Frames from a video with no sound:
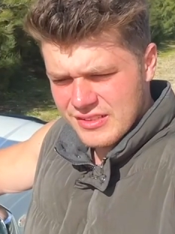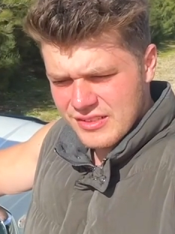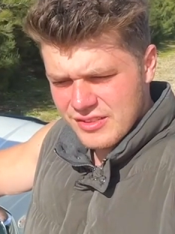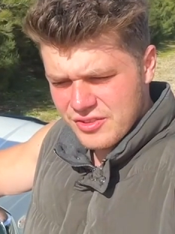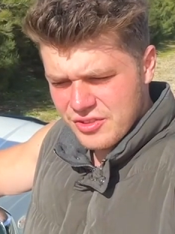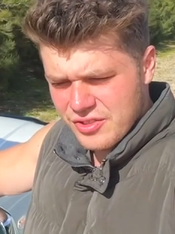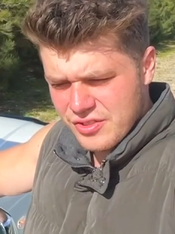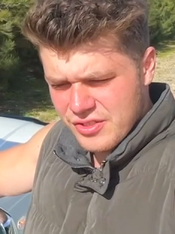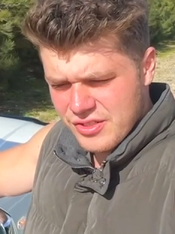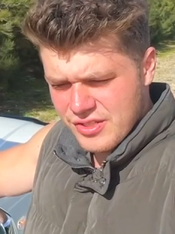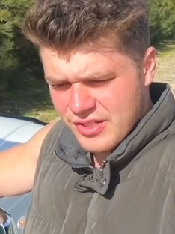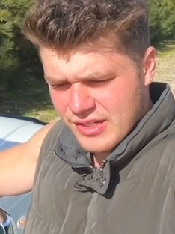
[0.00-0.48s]

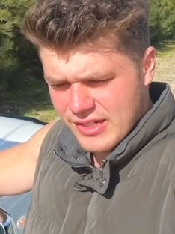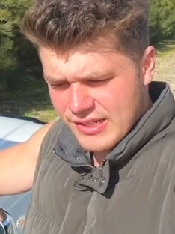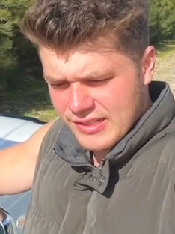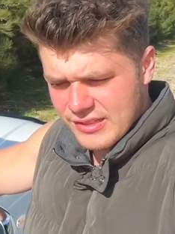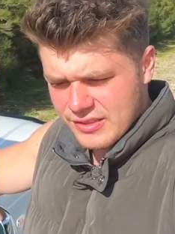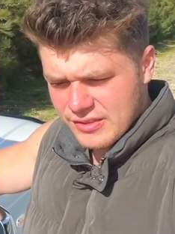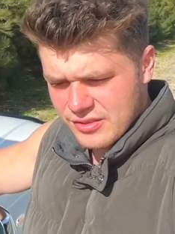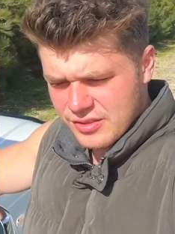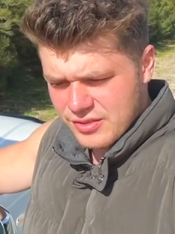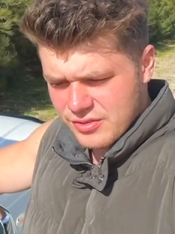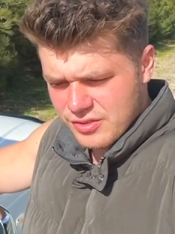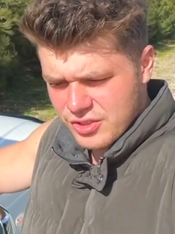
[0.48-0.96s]
just like
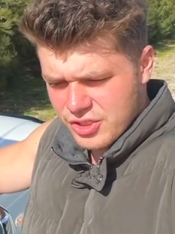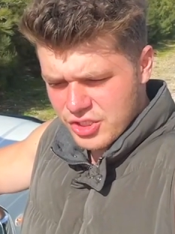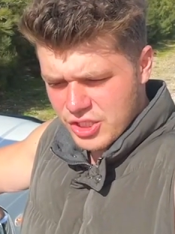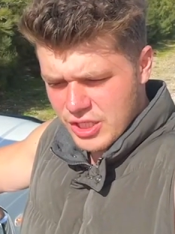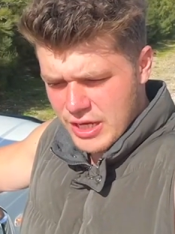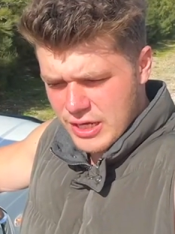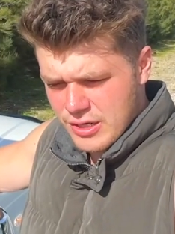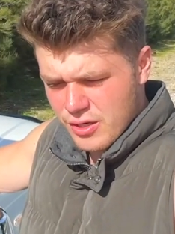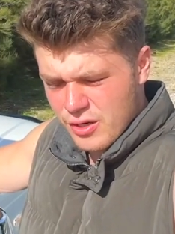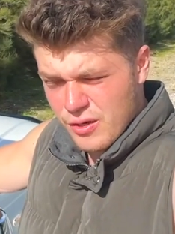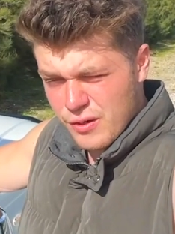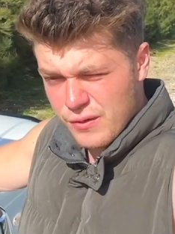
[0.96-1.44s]

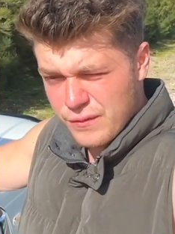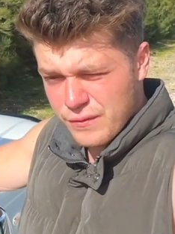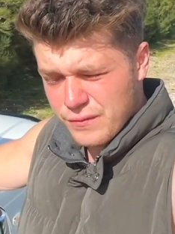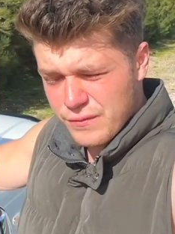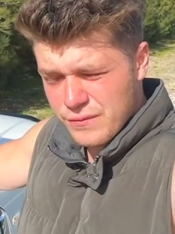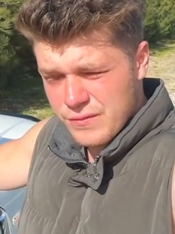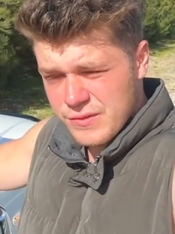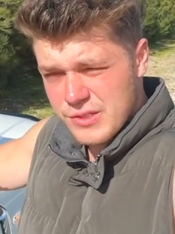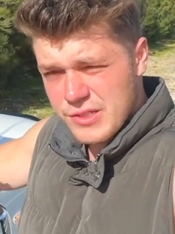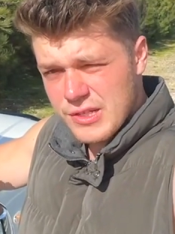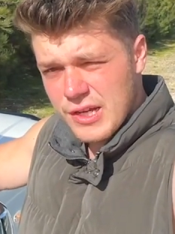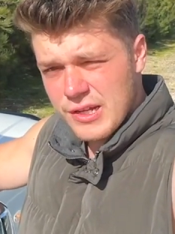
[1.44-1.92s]
shut off,
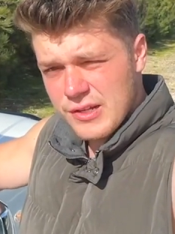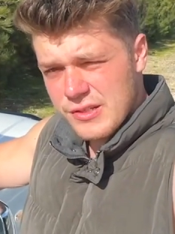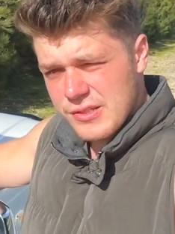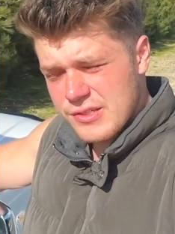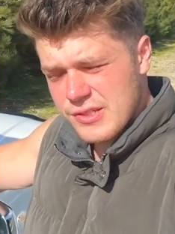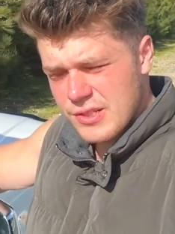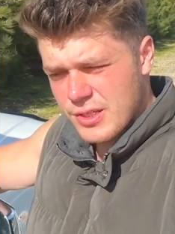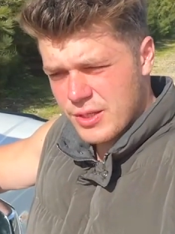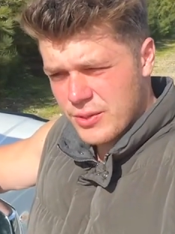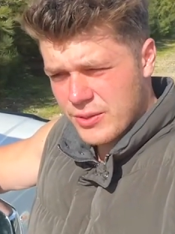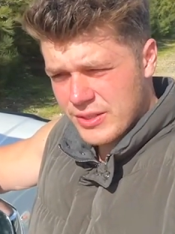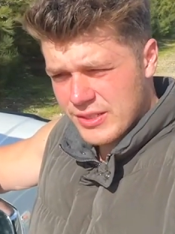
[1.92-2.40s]
started
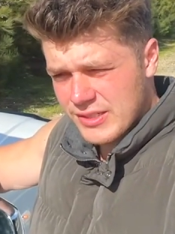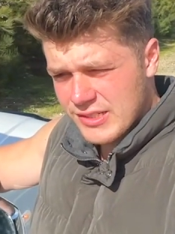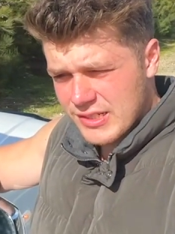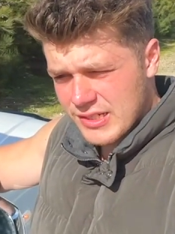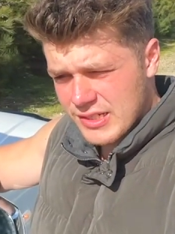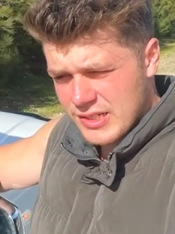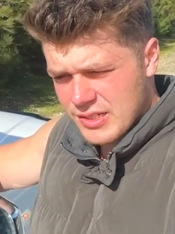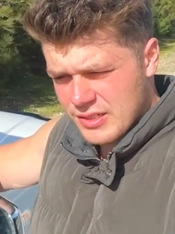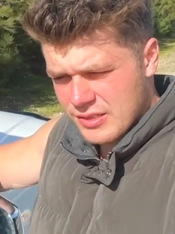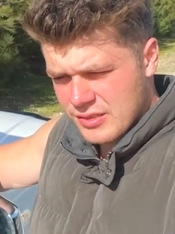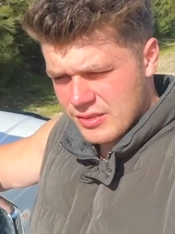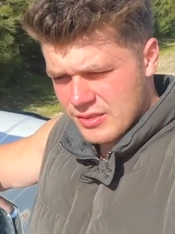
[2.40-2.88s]
slowing
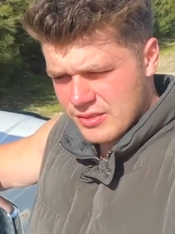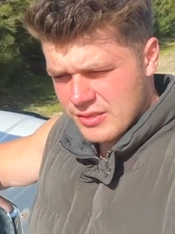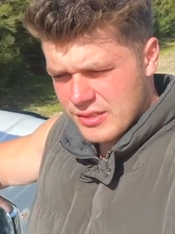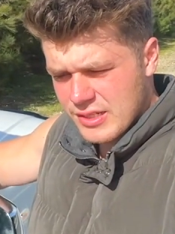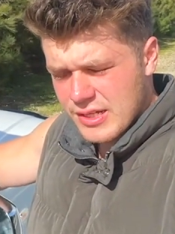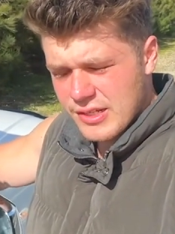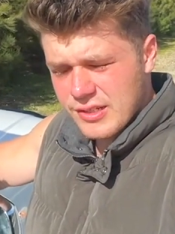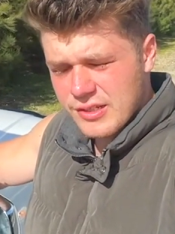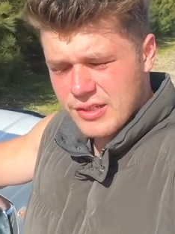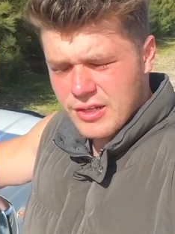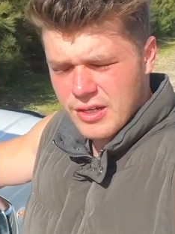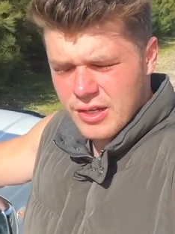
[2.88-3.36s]
down.
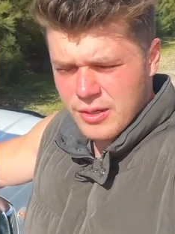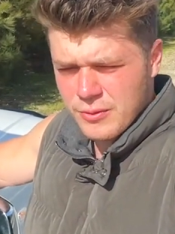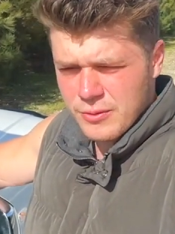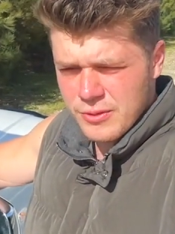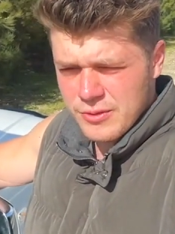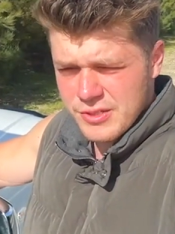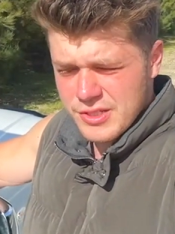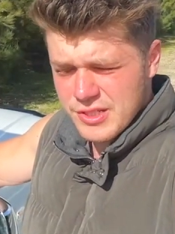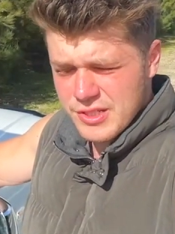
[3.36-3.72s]
Now the car won't